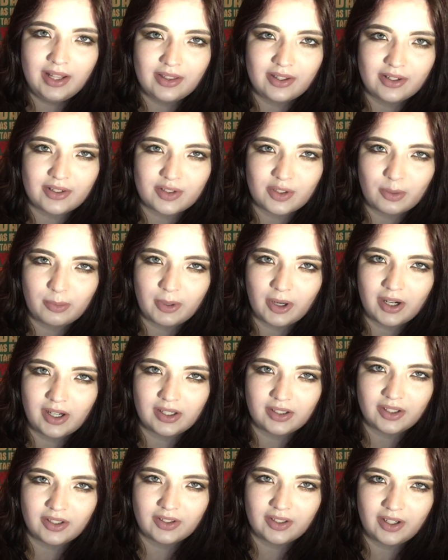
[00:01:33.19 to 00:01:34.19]
There's no
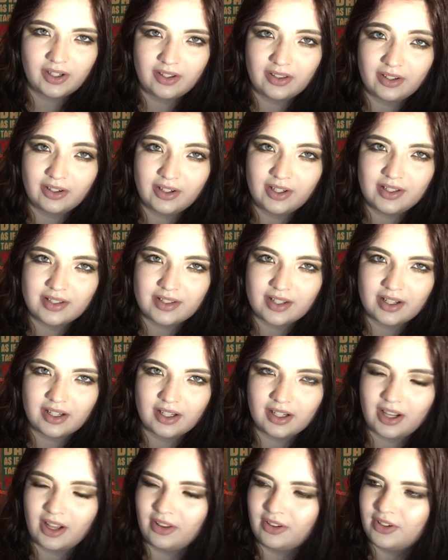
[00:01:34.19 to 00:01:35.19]
product on there. There is like
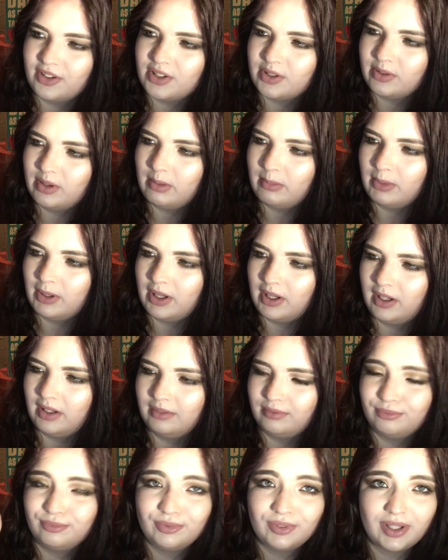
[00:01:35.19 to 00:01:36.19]
a color to it, but